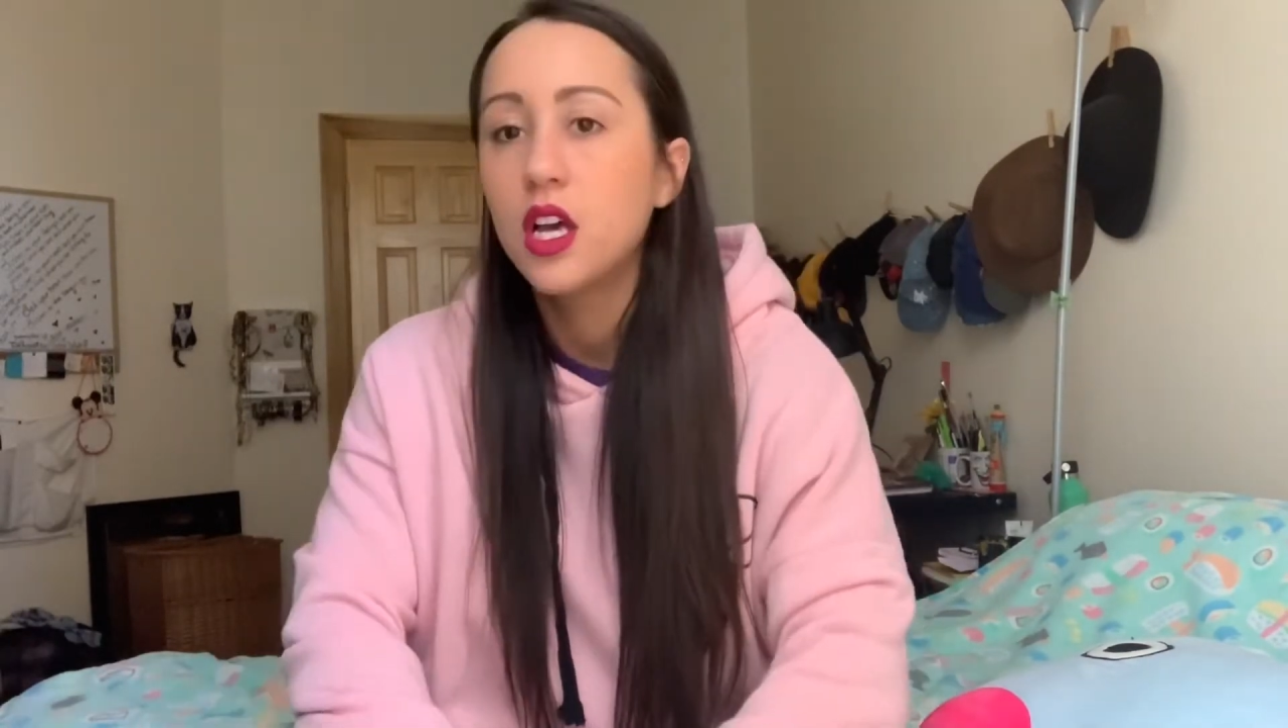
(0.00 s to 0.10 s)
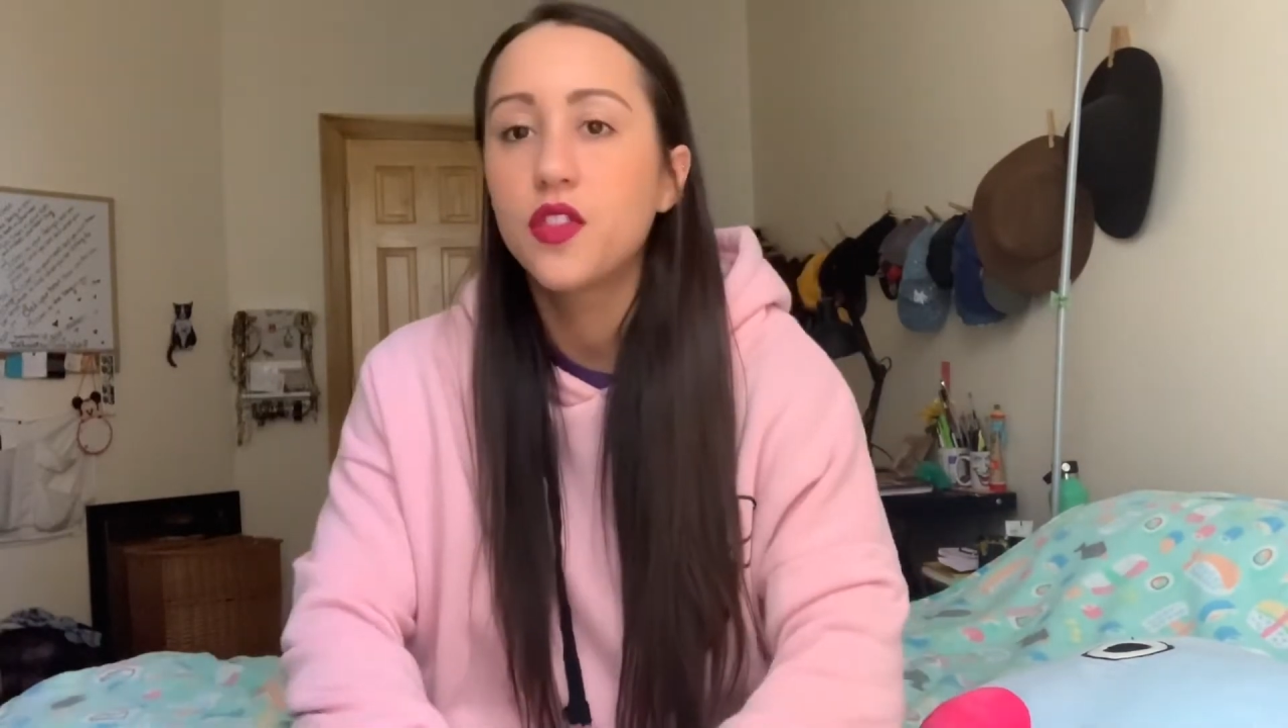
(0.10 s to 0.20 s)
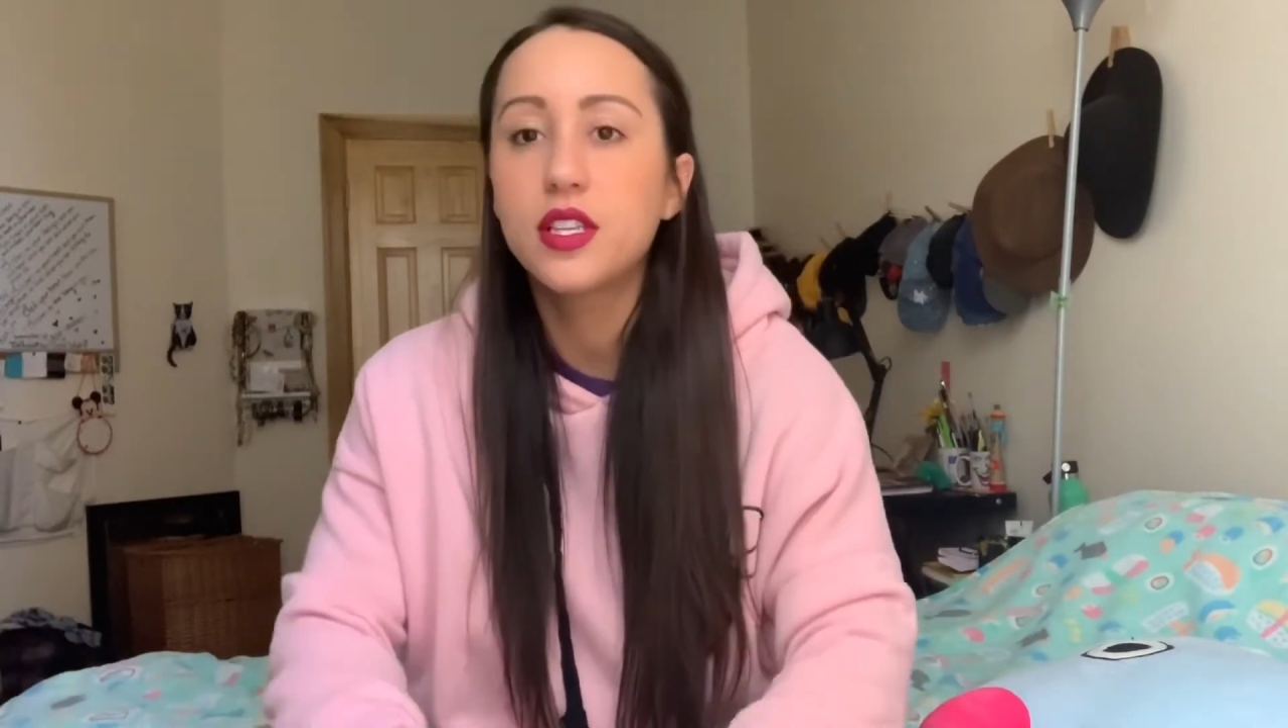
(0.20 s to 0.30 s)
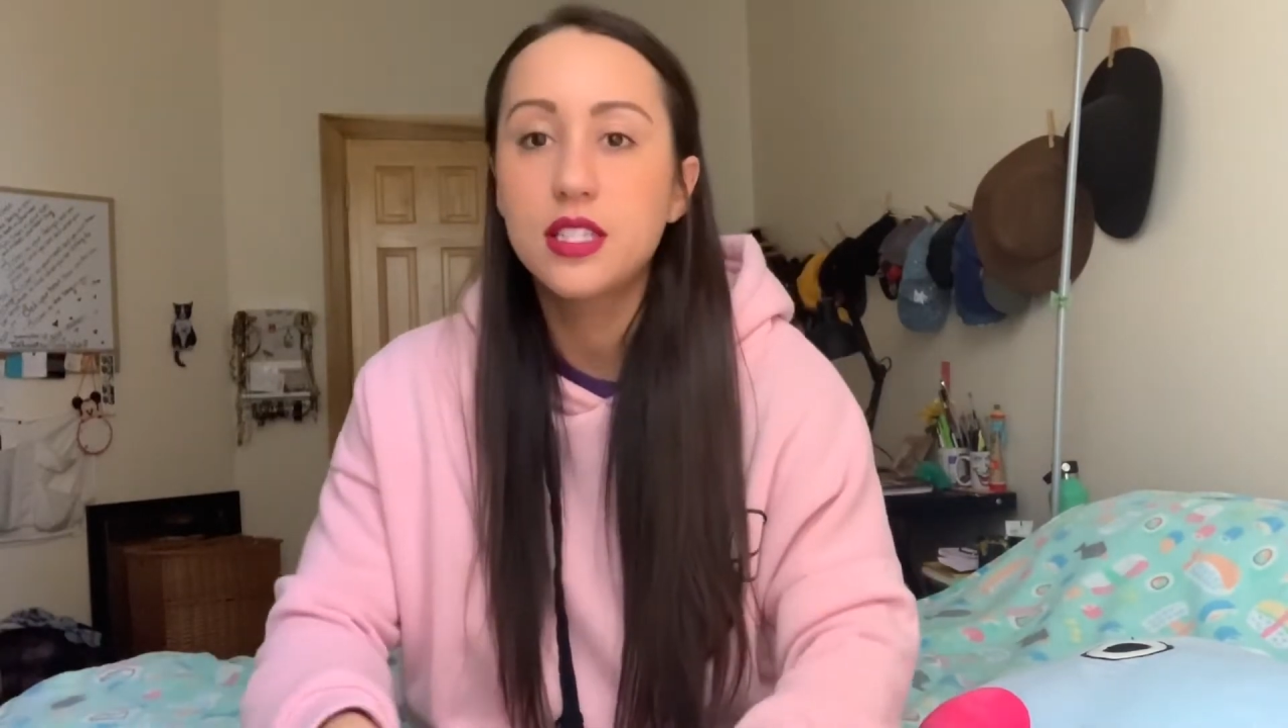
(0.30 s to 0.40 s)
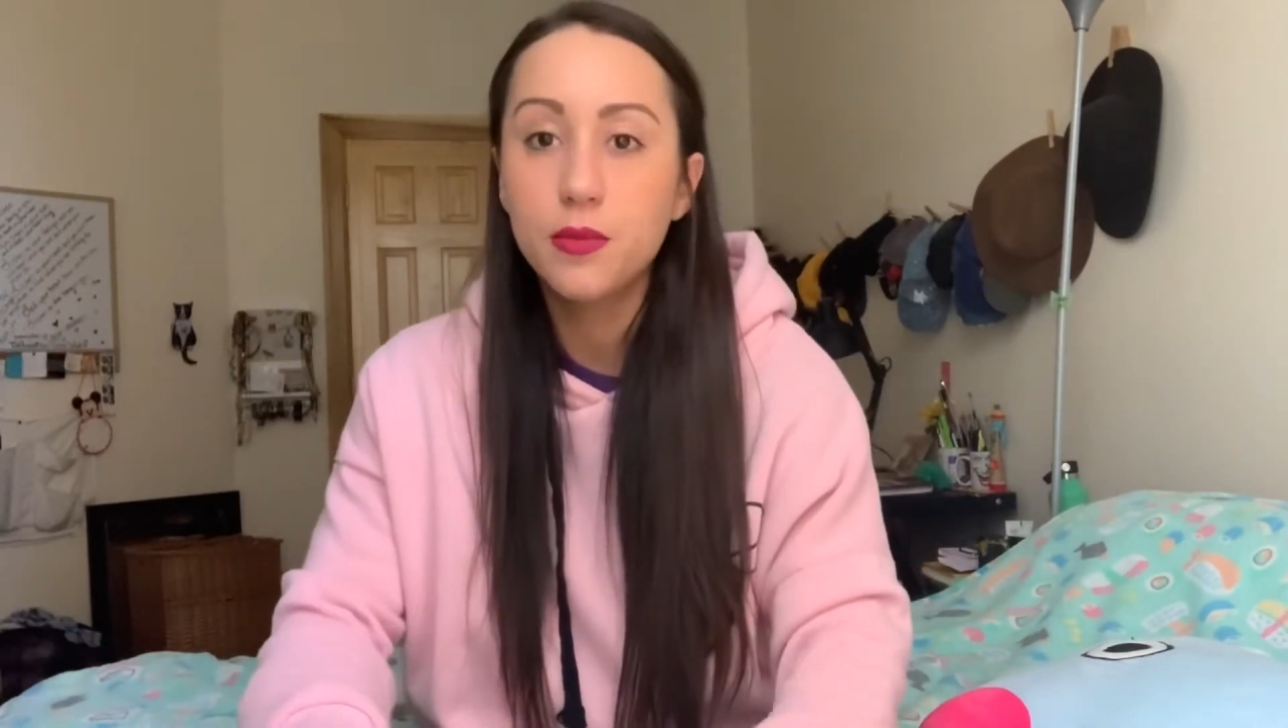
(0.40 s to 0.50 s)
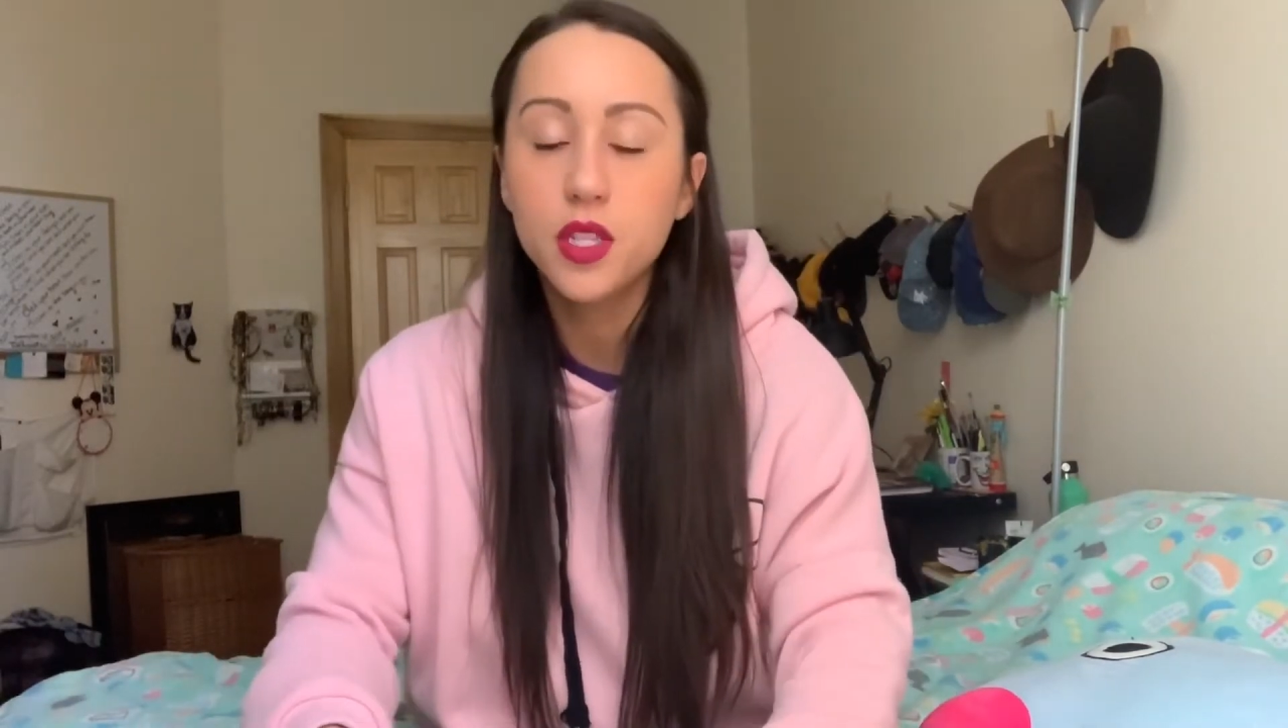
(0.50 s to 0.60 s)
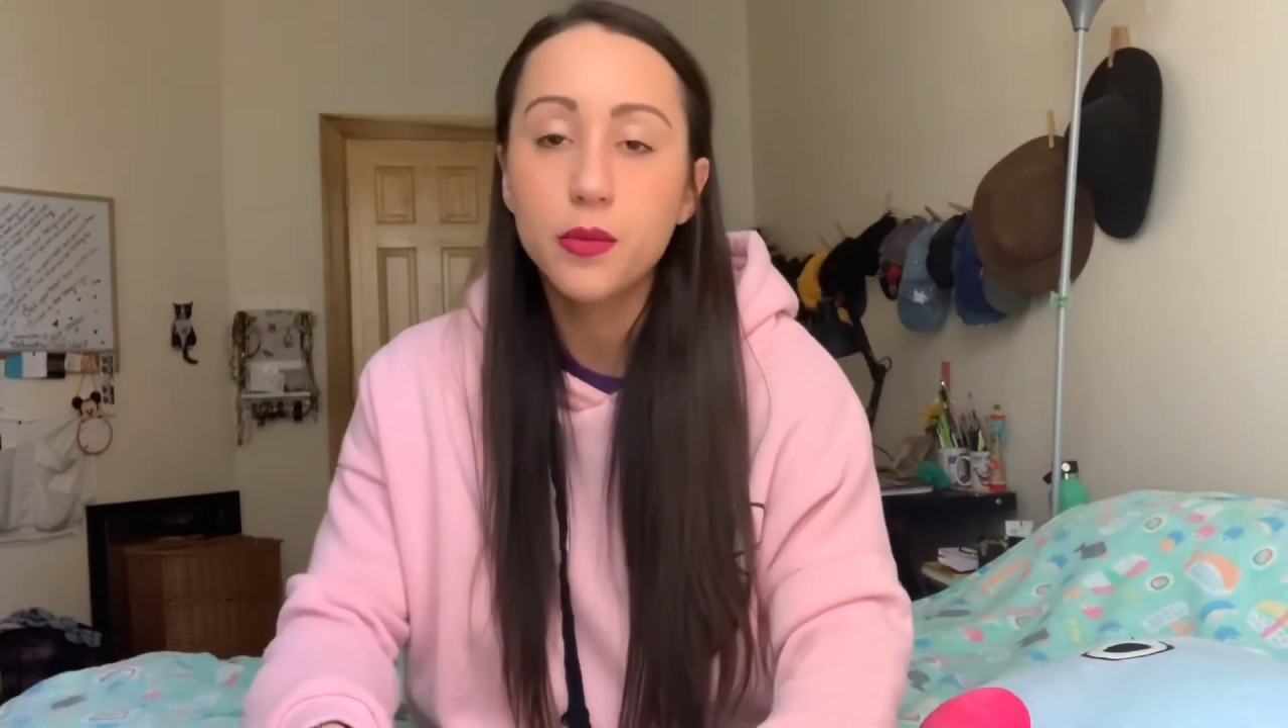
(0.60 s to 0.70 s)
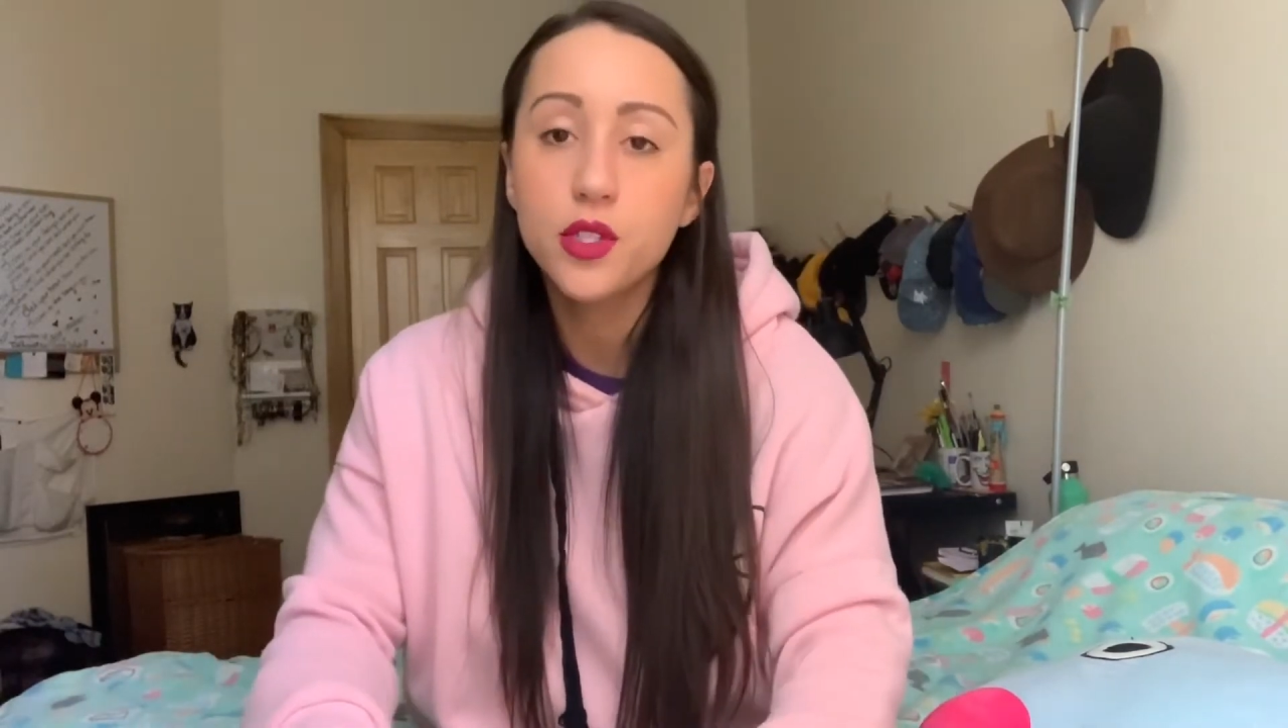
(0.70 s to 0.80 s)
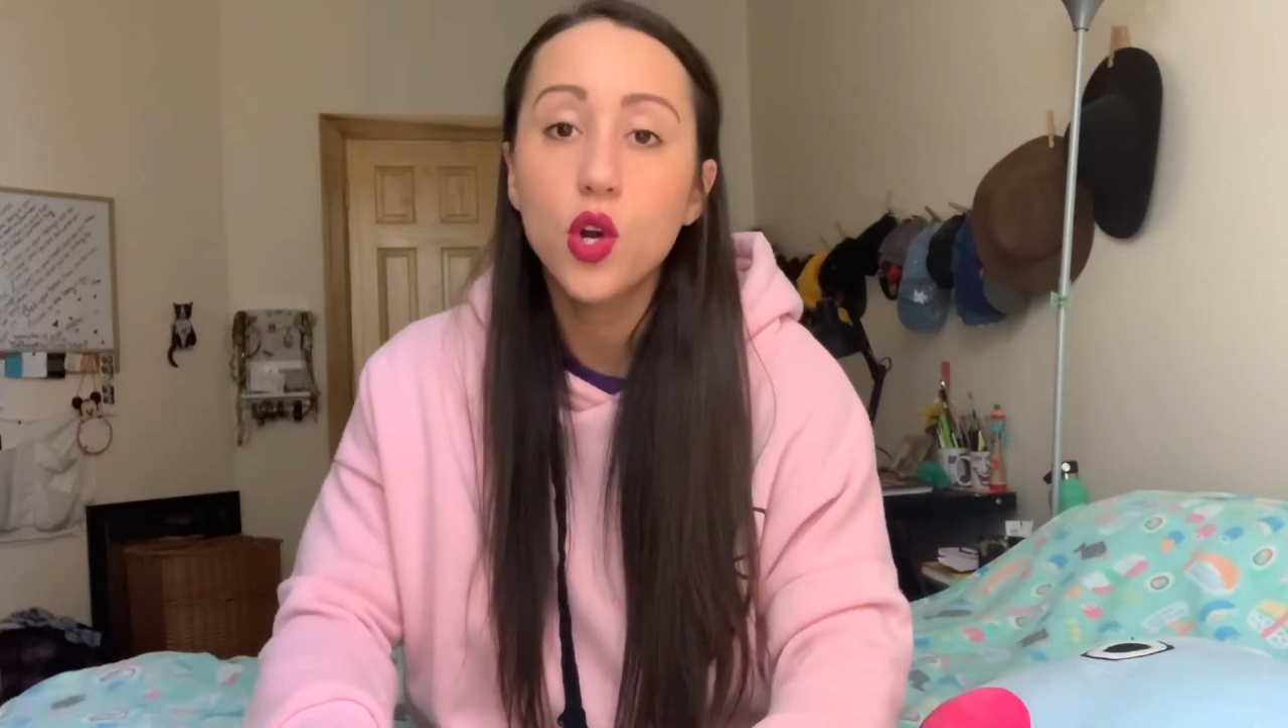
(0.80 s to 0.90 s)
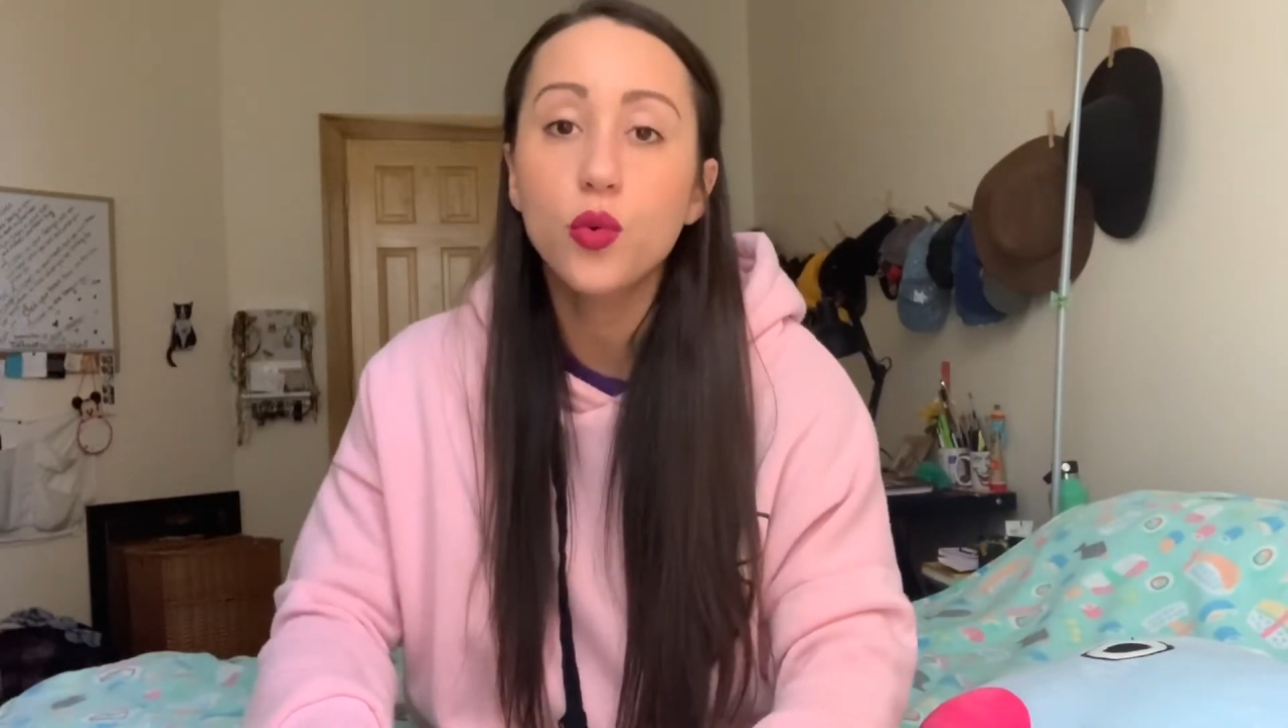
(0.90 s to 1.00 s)
The
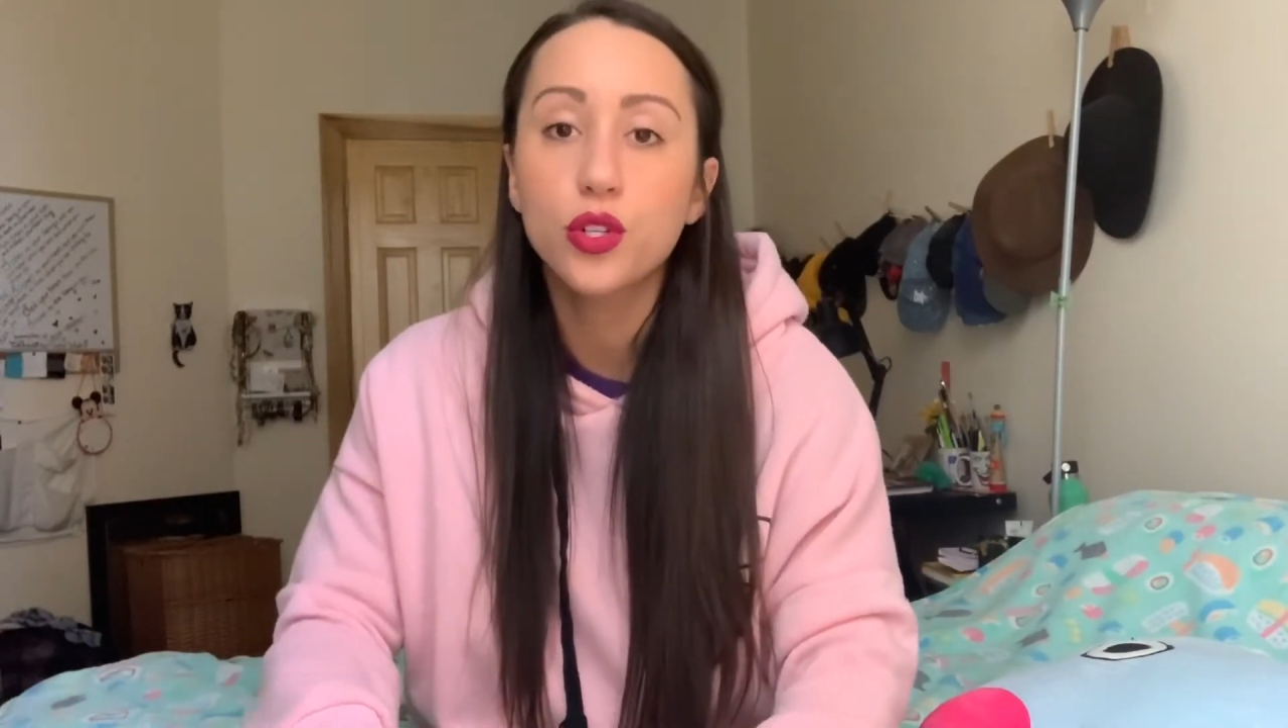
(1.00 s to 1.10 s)
symptoms though were